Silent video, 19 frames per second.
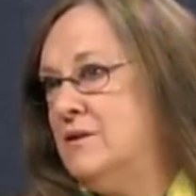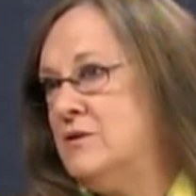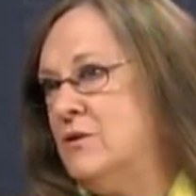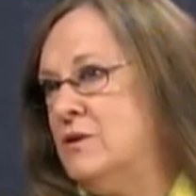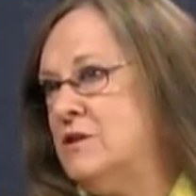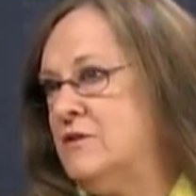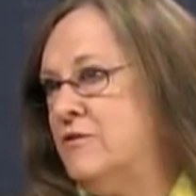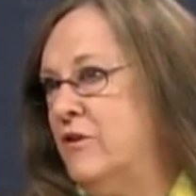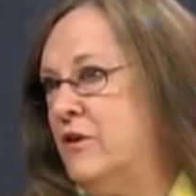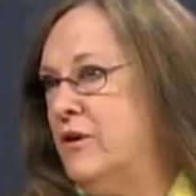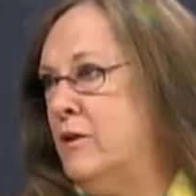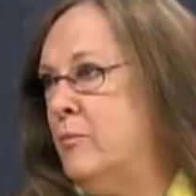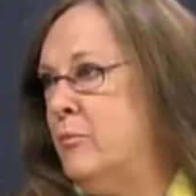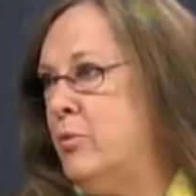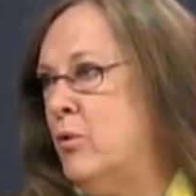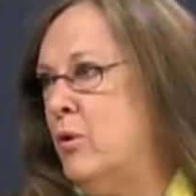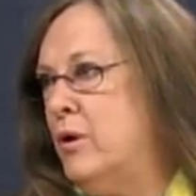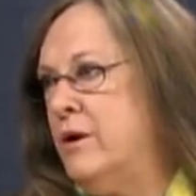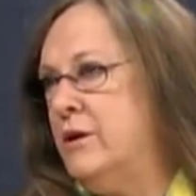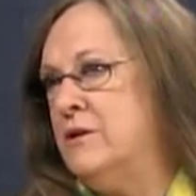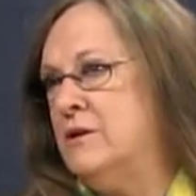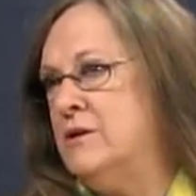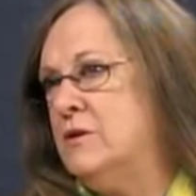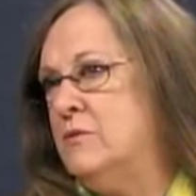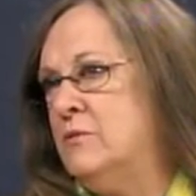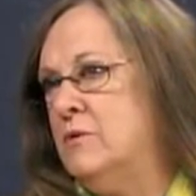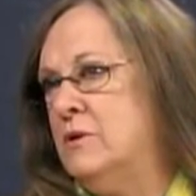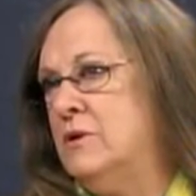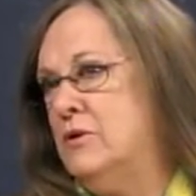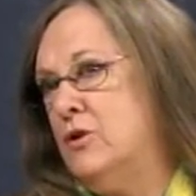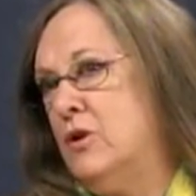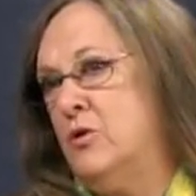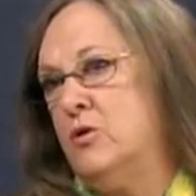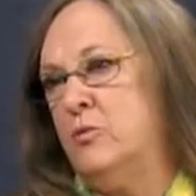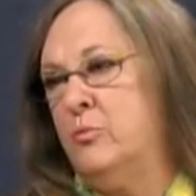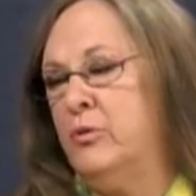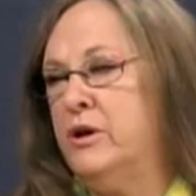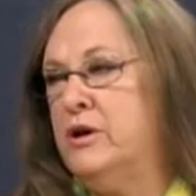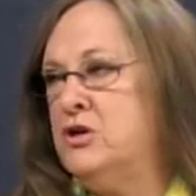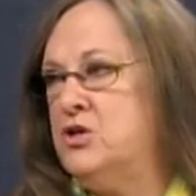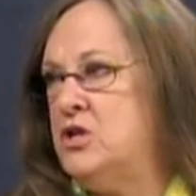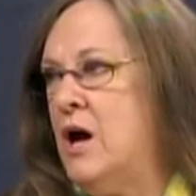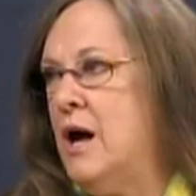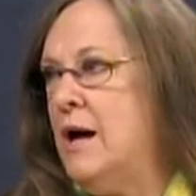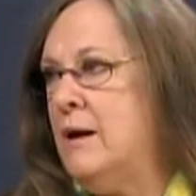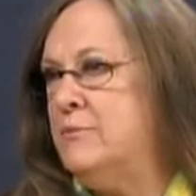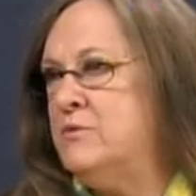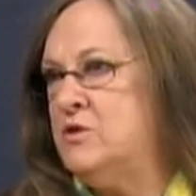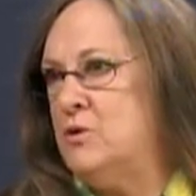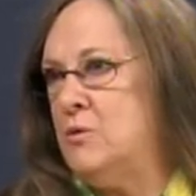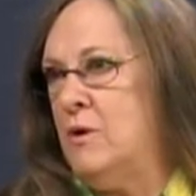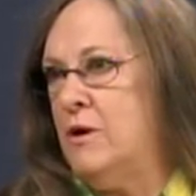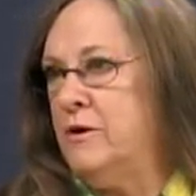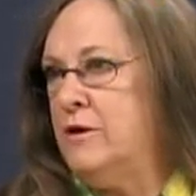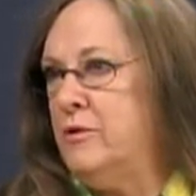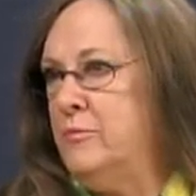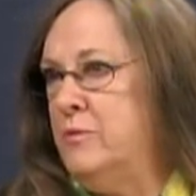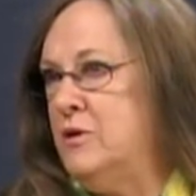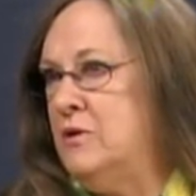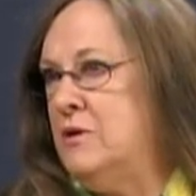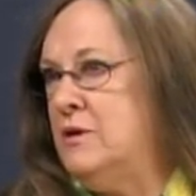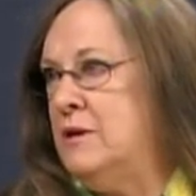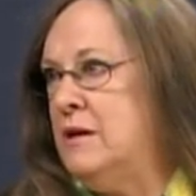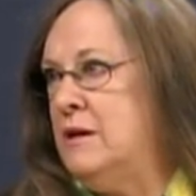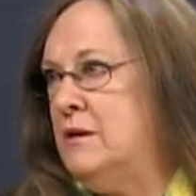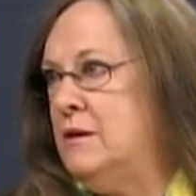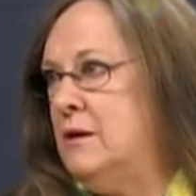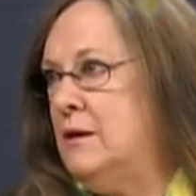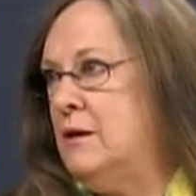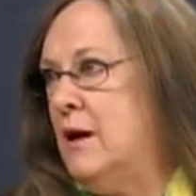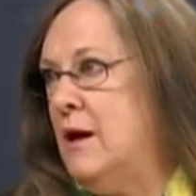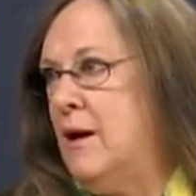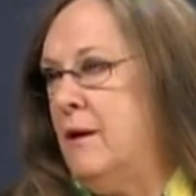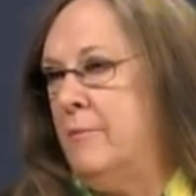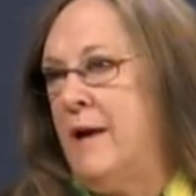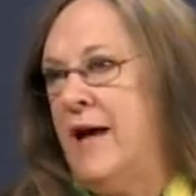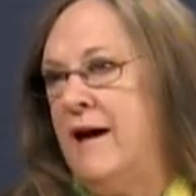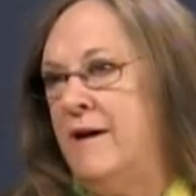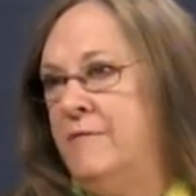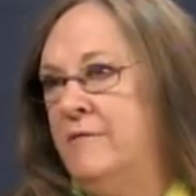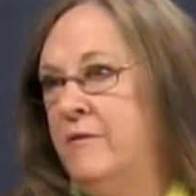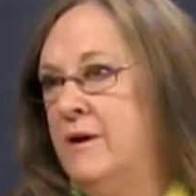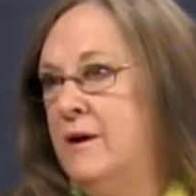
So it's very important to, you know, to bring jobs to our community, um, have